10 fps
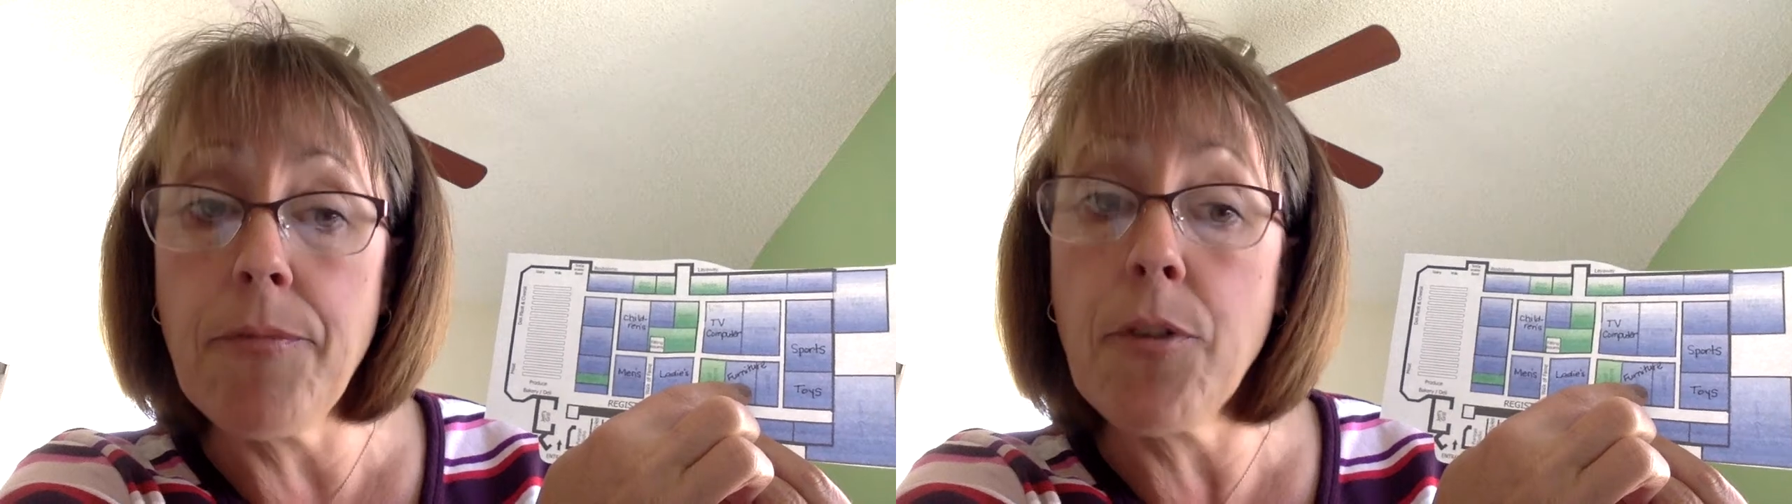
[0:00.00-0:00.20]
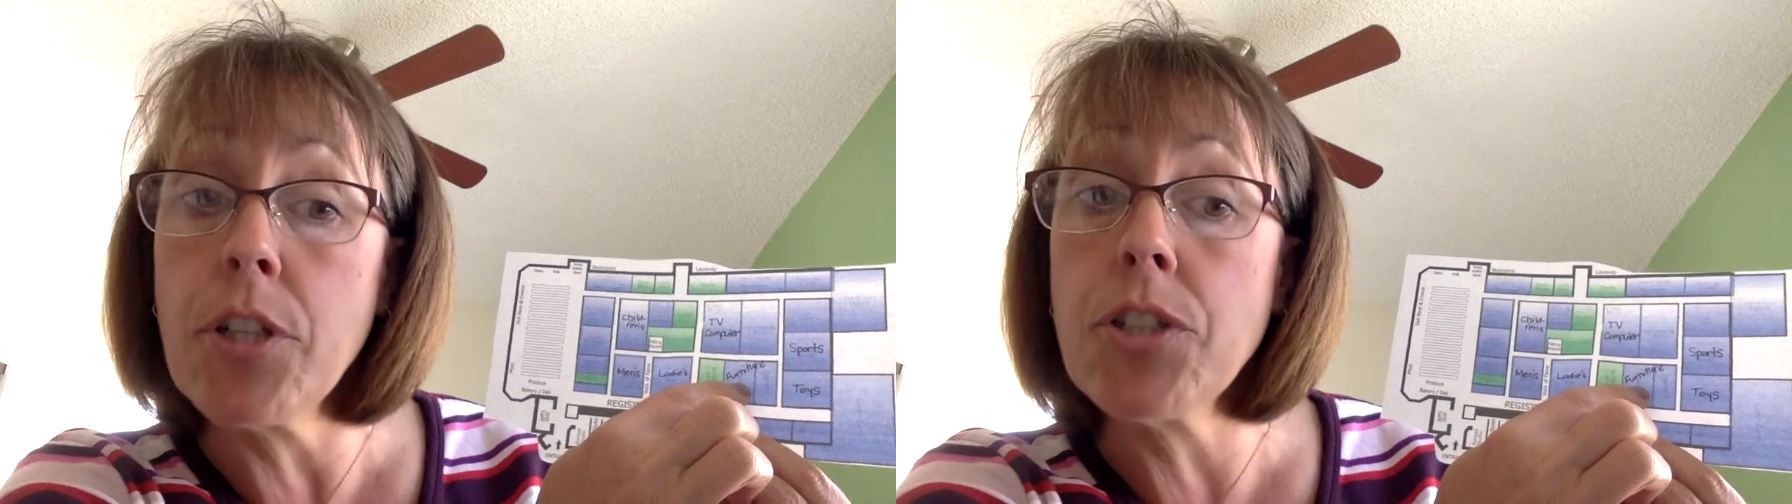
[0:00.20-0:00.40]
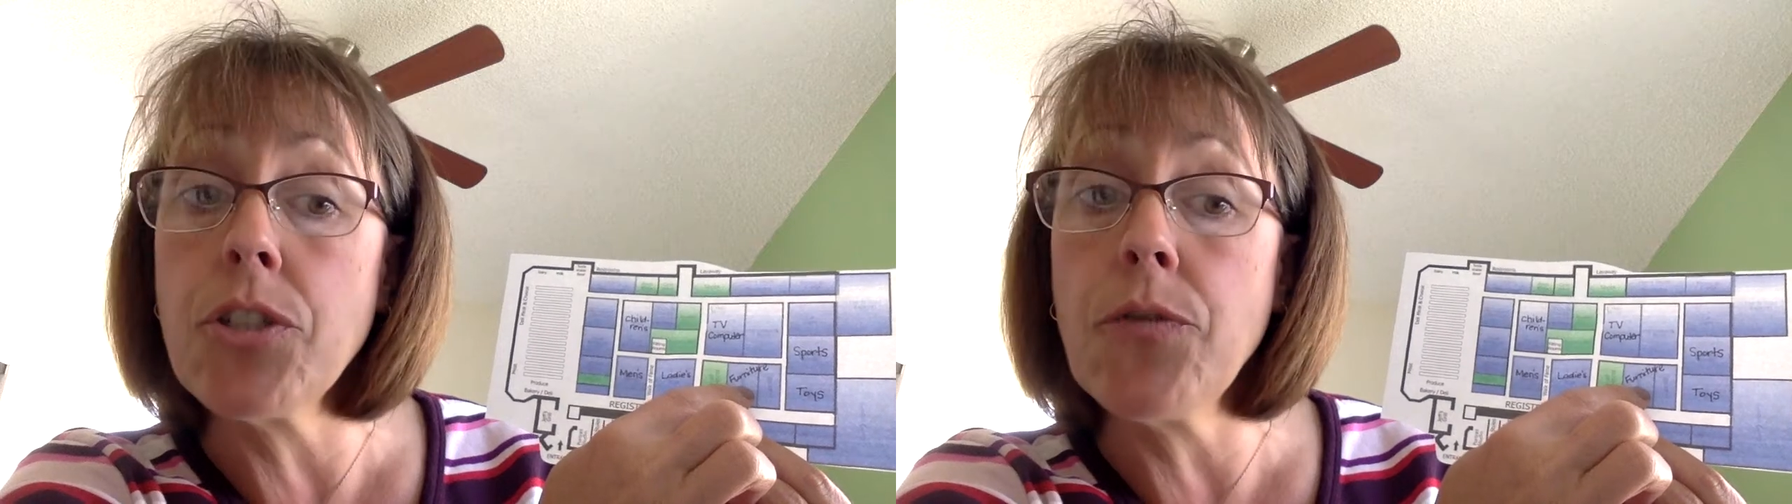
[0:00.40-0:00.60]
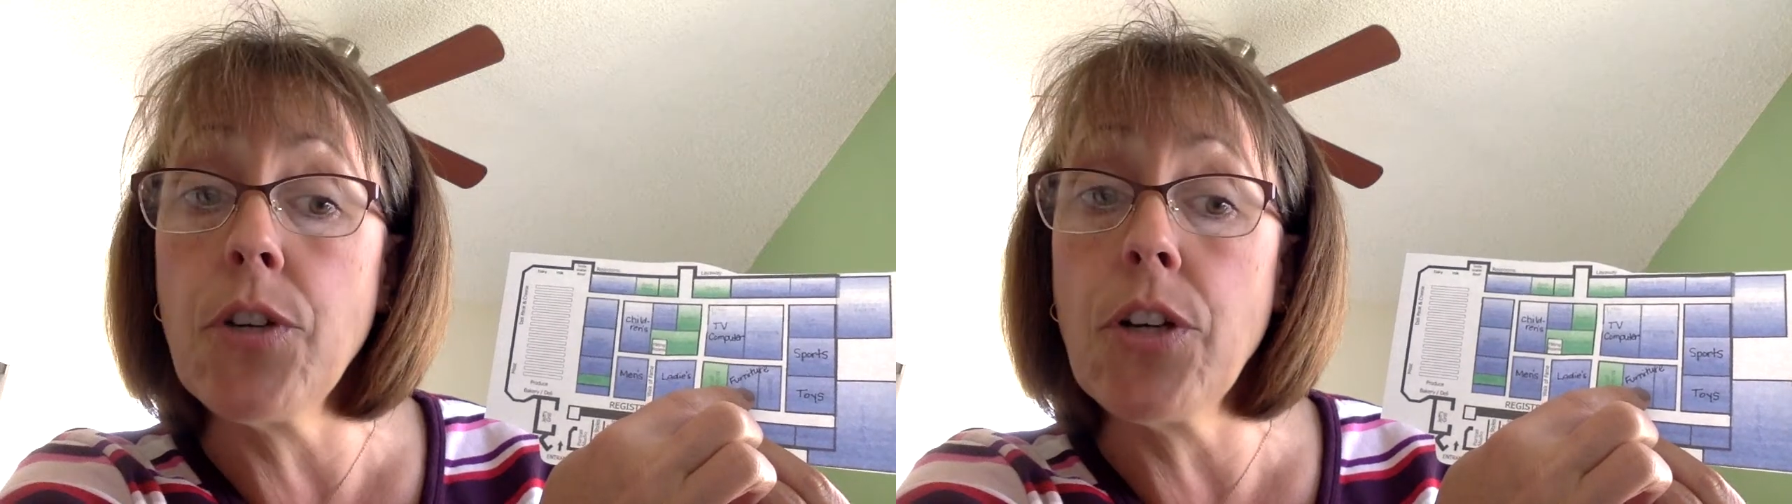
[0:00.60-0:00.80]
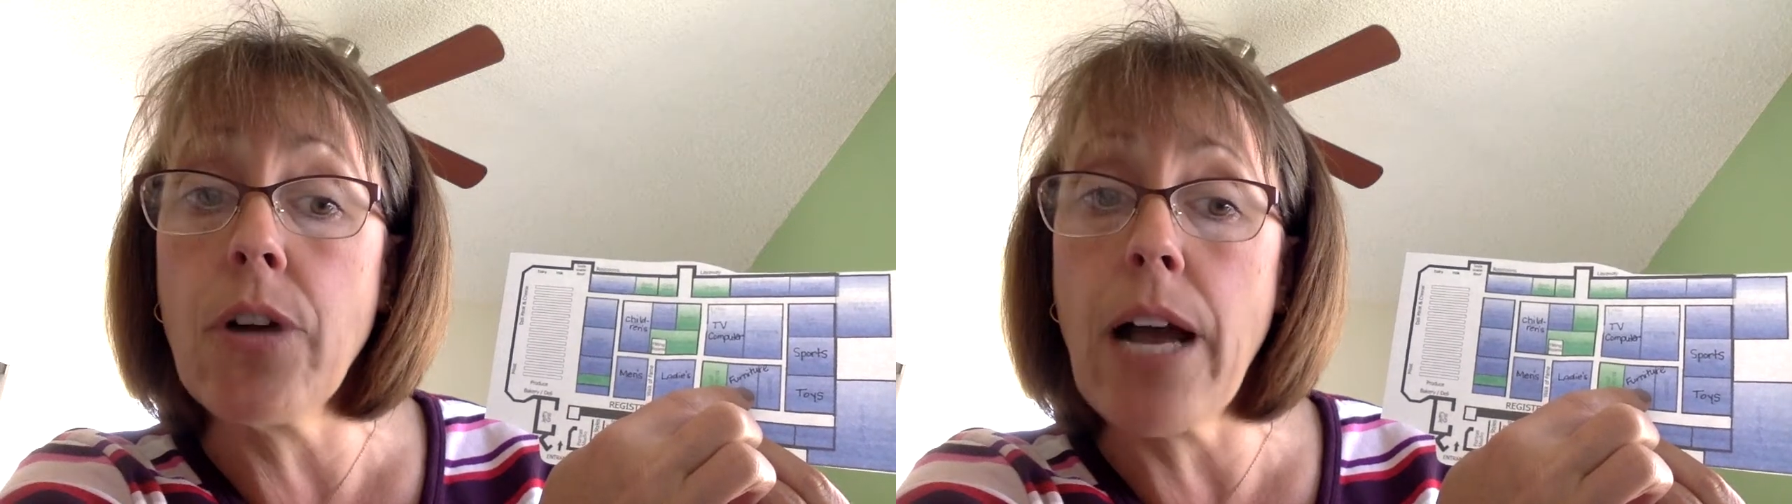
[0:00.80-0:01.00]
furniture for
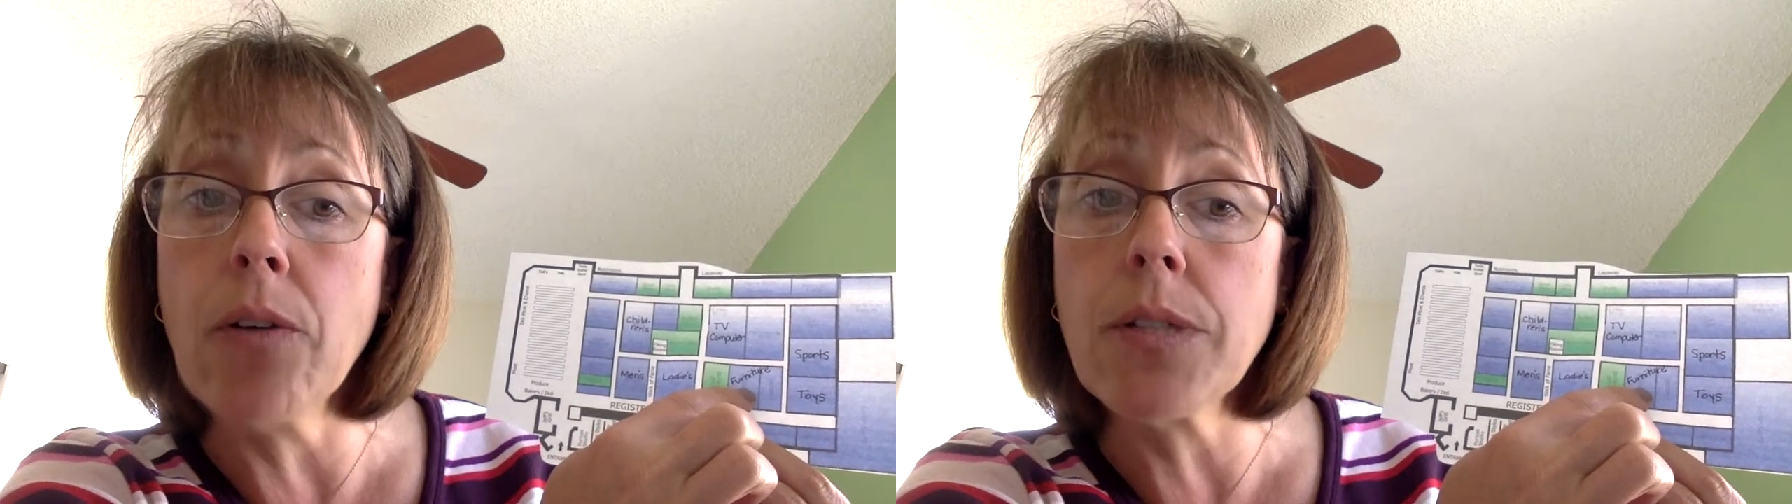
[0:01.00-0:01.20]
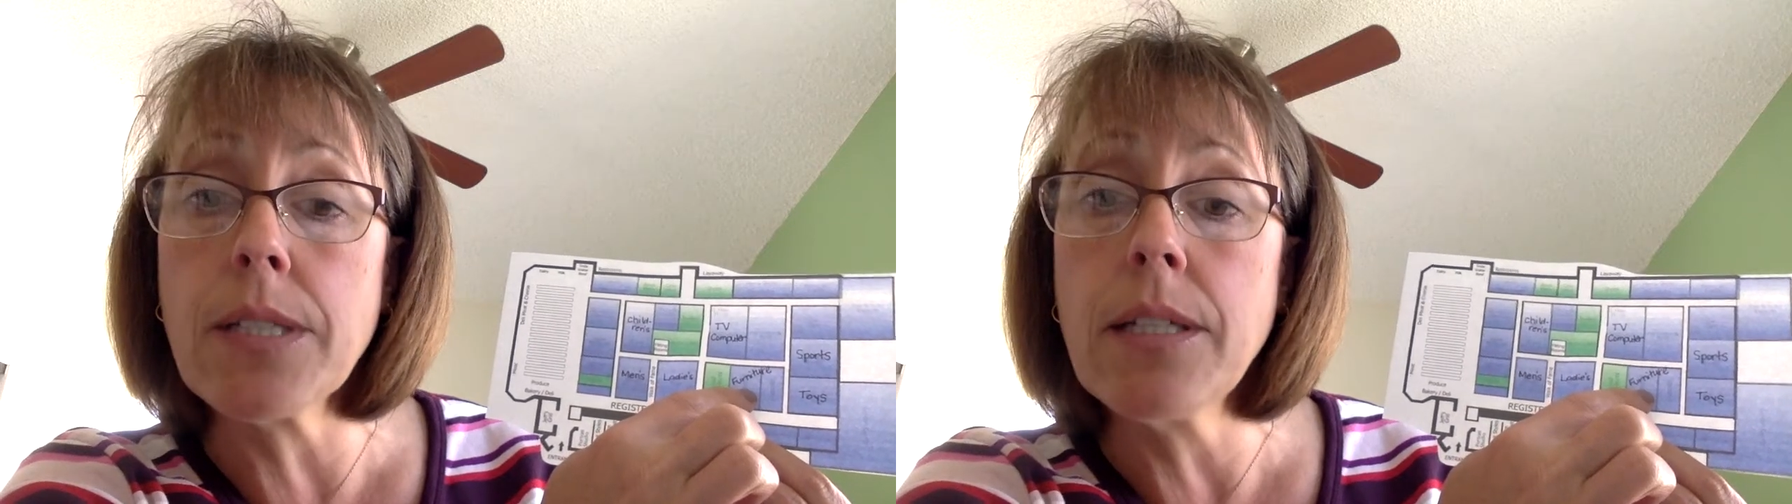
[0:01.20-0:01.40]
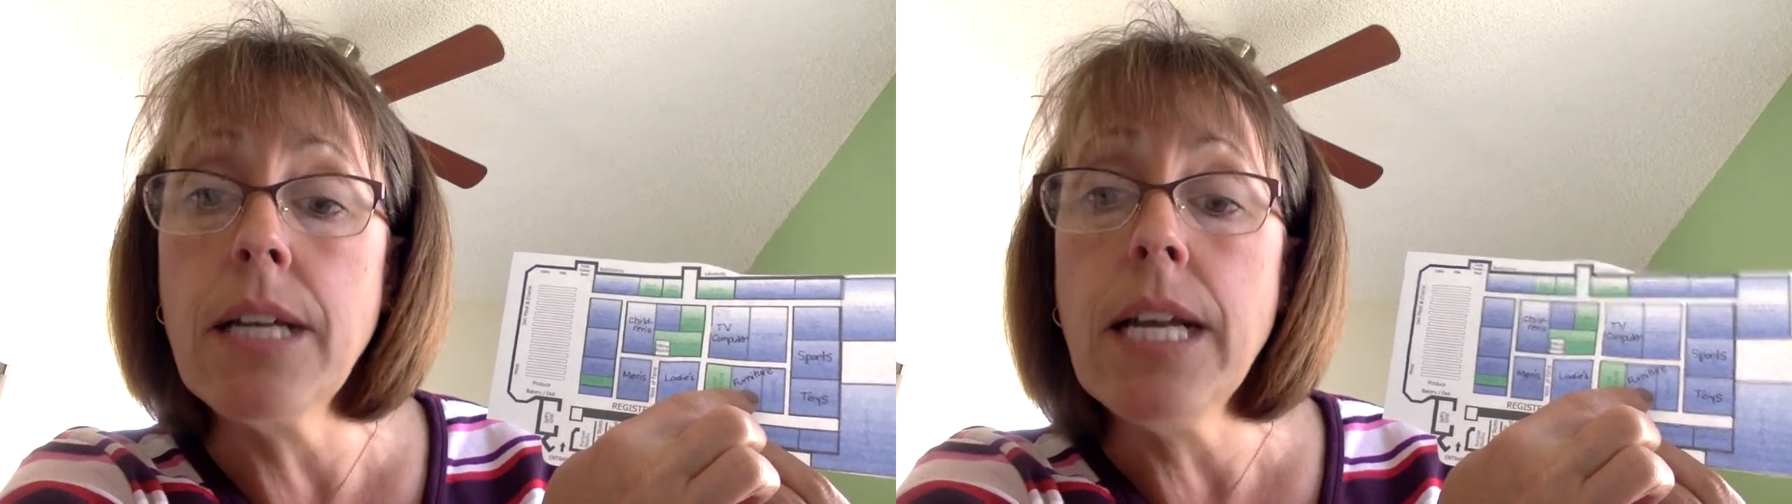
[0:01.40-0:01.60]
your house.